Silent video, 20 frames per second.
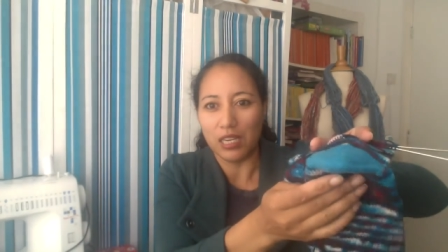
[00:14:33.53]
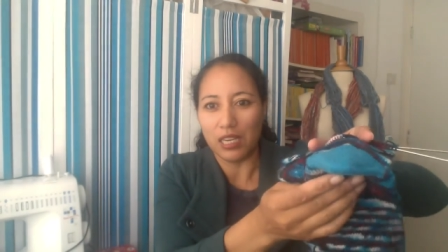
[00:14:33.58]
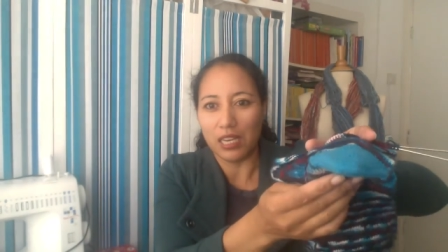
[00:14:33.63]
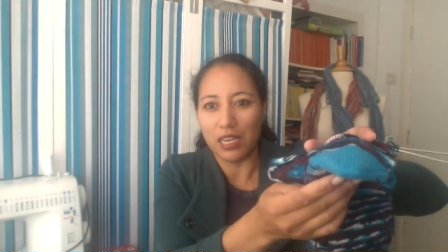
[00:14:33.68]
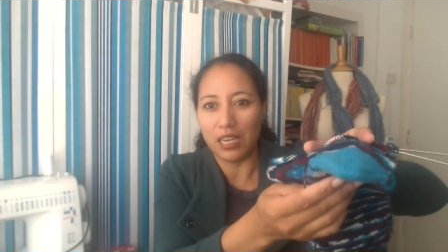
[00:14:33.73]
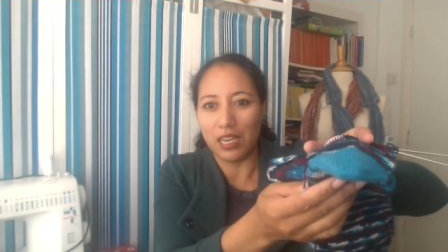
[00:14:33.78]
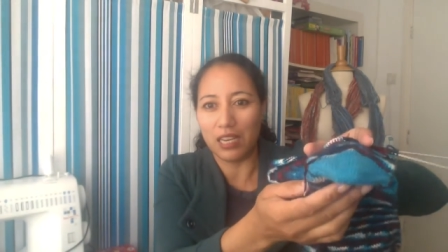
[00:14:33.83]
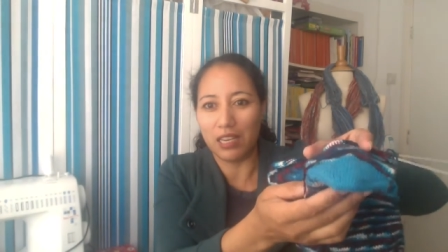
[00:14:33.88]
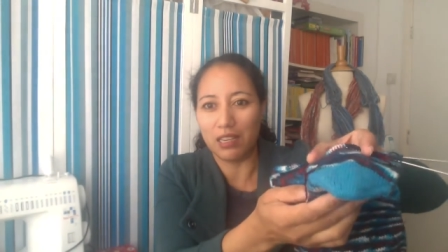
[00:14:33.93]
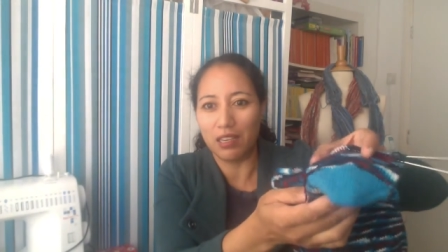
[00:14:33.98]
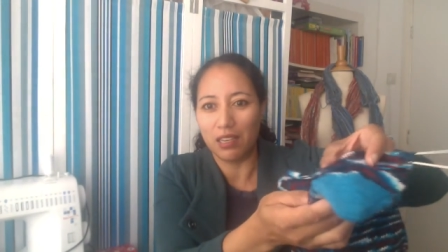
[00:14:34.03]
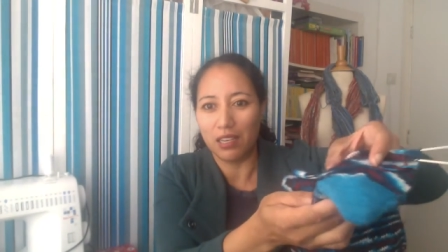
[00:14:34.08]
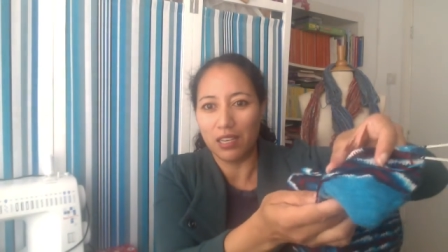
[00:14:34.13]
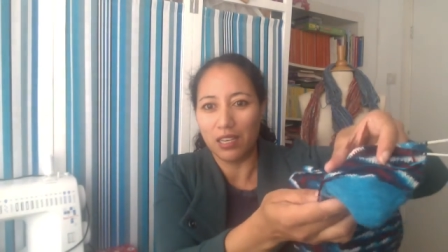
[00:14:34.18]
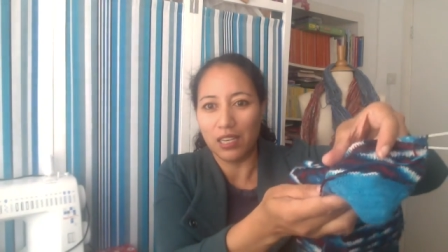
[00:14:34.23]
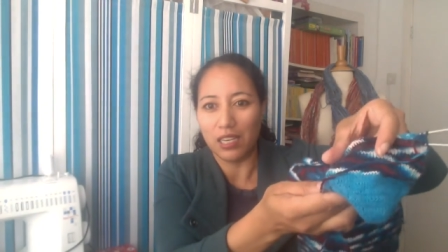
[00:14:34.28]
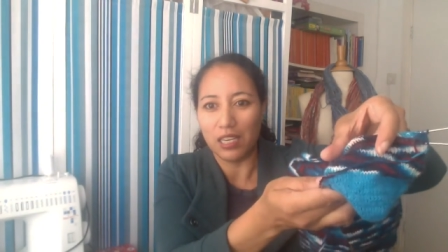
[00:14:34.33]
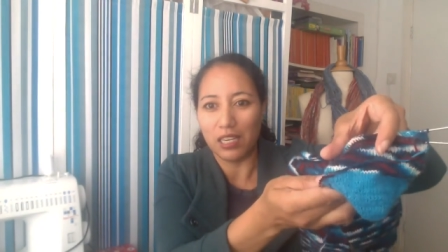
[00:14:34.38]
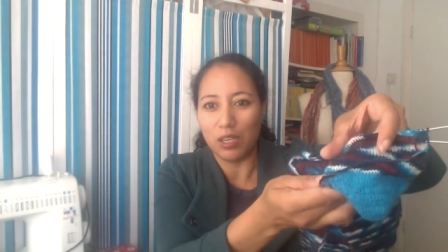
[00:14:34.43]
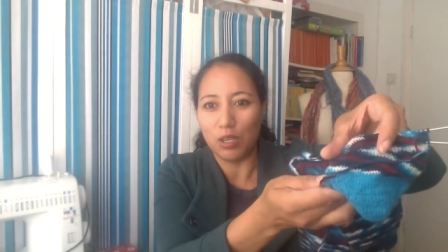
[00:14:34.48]

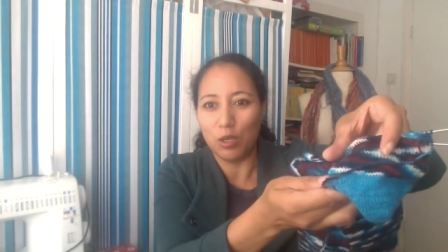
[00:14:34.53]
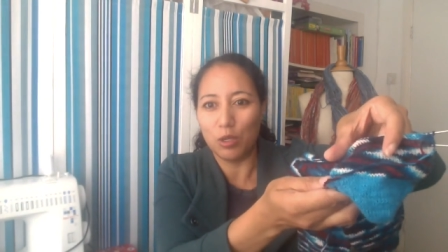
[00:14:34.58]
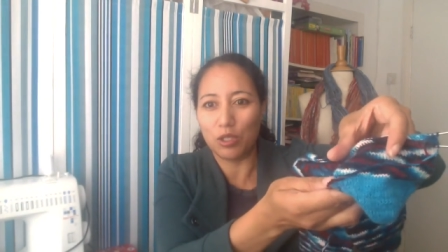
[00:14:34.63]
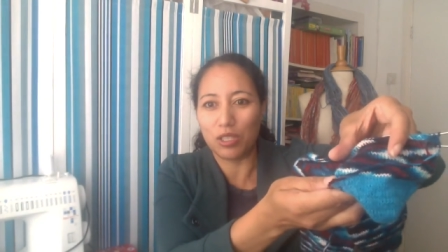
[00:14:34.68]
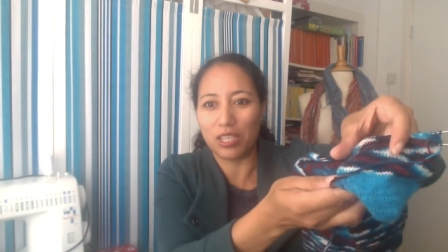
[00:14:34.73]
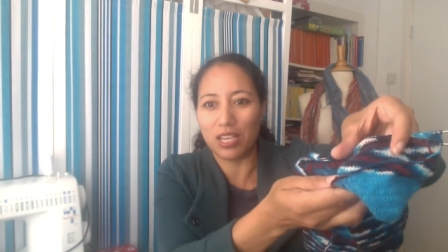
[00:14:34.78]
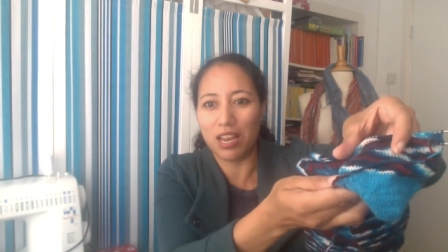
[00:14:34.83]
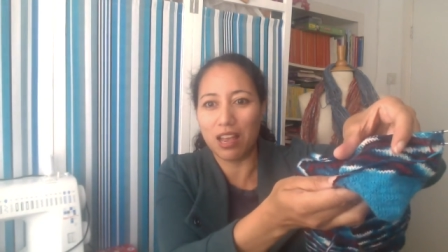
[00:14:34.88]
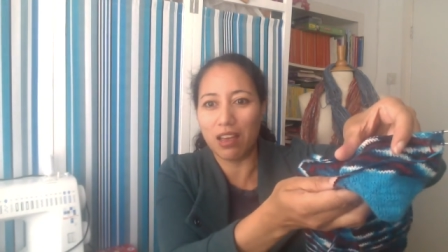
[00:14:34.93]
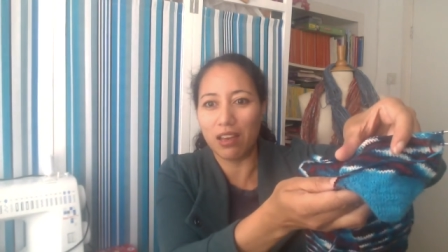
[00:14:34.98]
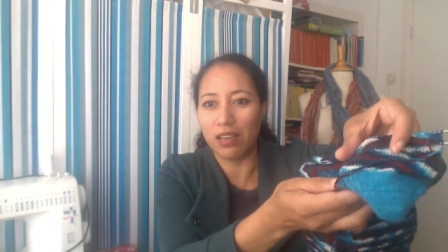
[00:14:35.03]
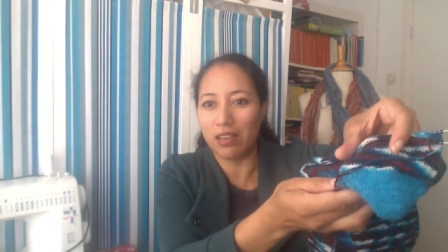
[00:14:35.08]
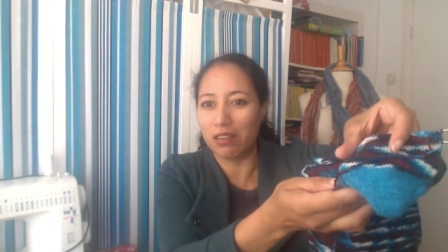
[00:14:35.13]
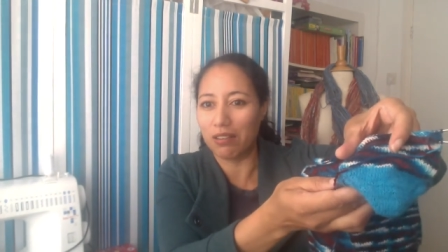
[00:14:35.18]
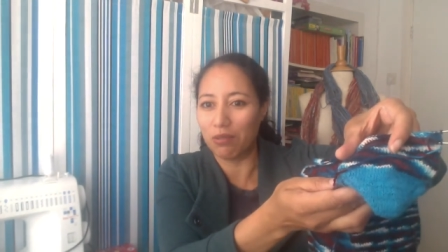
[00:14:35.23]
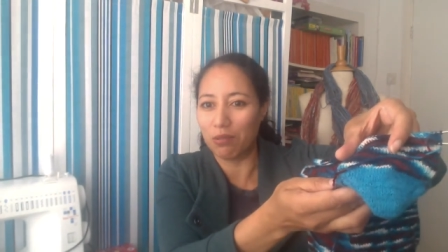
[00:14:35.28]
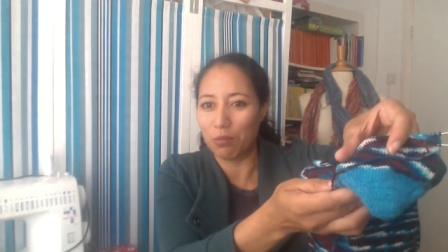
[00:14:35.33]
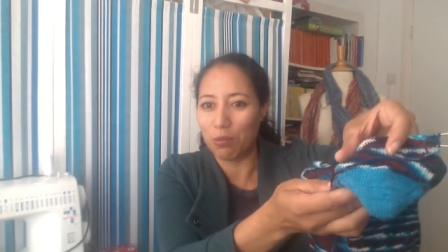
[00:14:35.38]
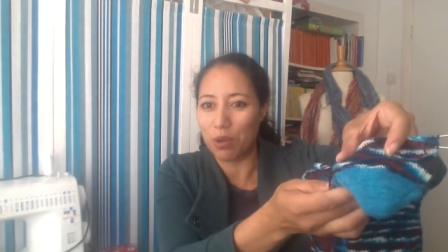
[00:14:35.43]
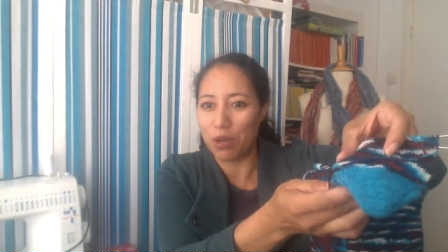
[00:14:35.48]
it looks like,
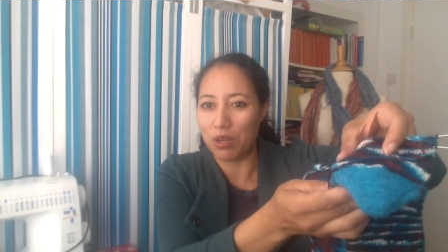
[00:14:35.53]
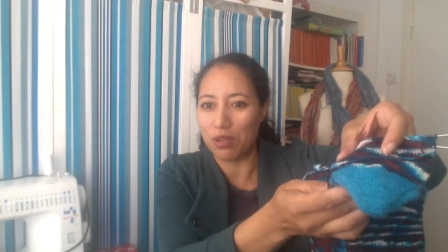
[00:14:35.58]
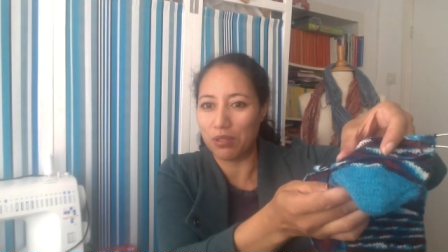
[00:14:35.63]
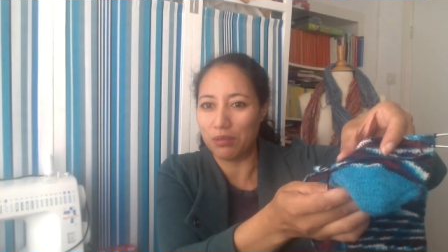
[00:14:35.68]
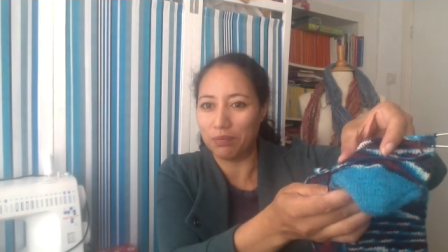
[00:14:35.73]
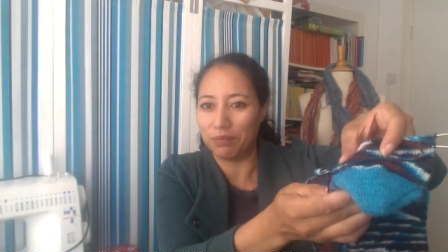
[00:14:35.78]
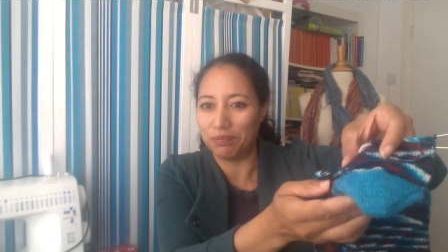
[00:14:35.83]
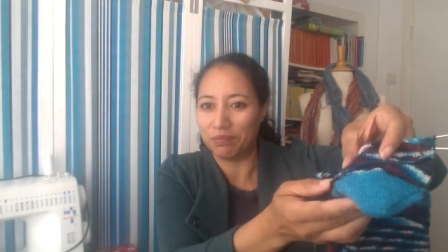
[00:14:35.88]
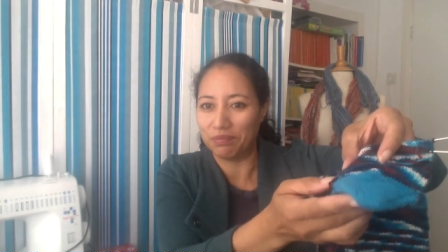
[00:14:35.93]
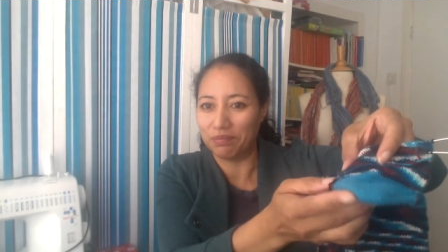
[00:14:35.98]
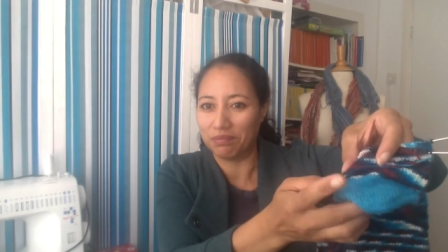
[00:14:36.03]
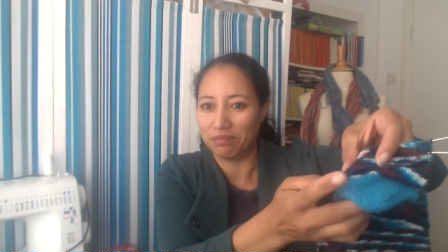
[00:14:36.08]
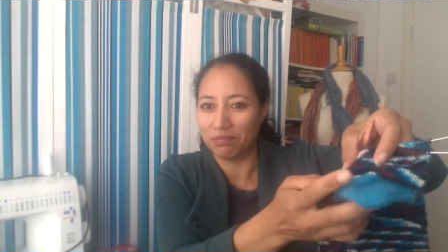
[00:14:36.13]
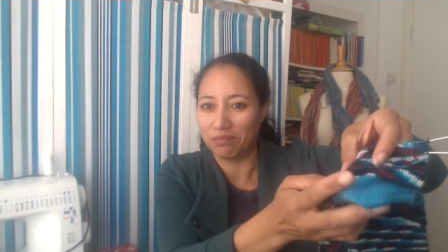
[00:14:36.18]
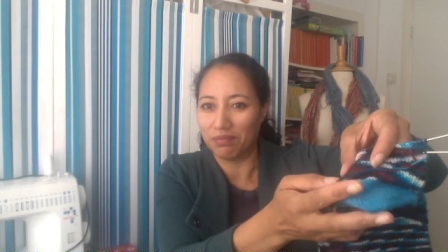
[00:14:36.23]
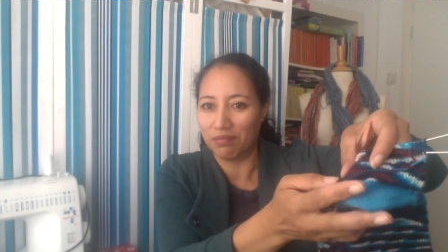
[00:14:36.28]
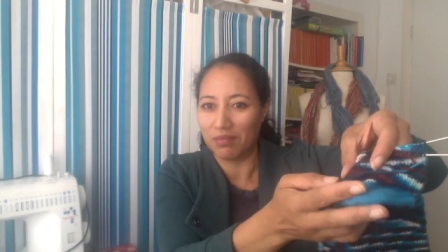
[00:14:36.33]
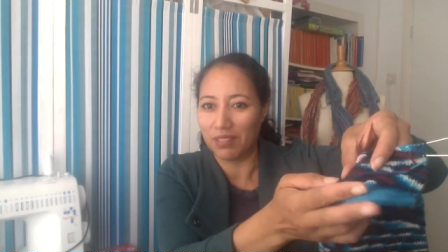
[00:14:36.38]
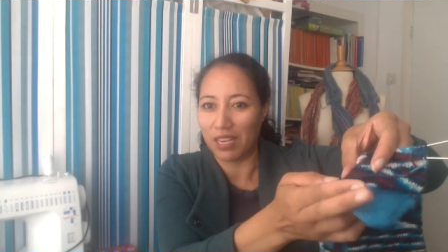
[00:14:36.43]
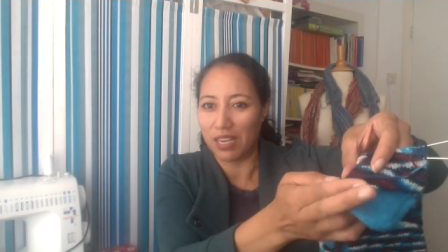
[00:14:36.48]
well,
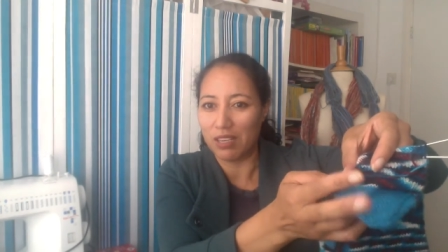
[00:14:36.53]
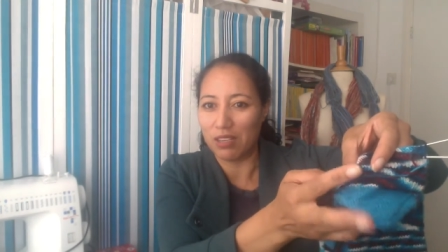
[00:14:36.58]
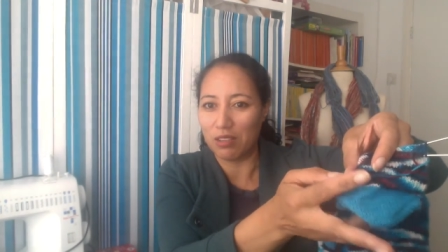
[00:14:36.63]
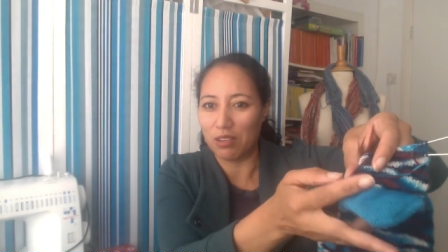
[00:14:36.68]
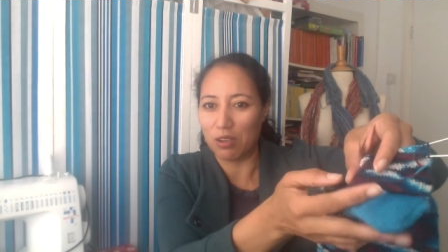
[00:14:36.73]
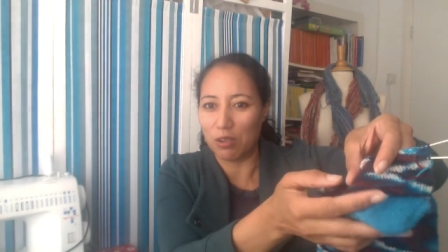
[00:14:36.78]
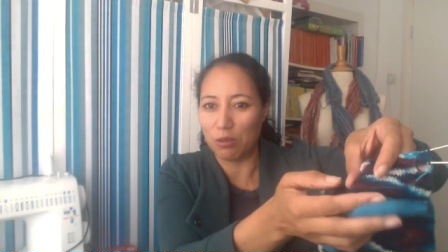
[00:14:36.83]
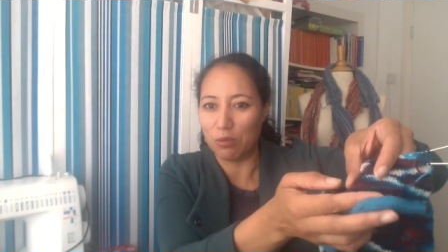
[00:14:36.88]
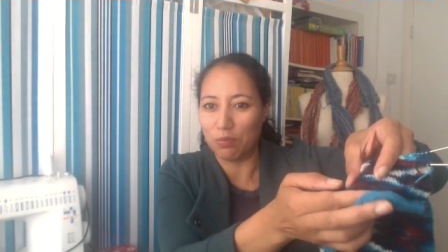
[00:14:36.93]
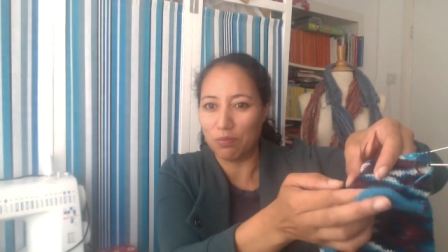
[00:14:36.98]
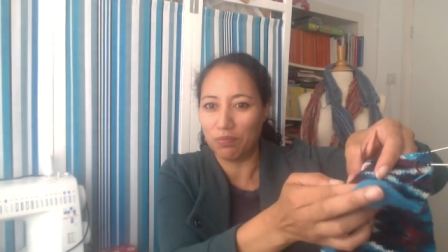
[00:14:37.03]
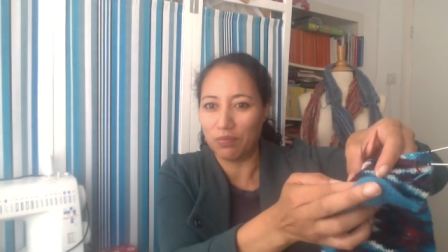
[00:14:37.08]
I don't know,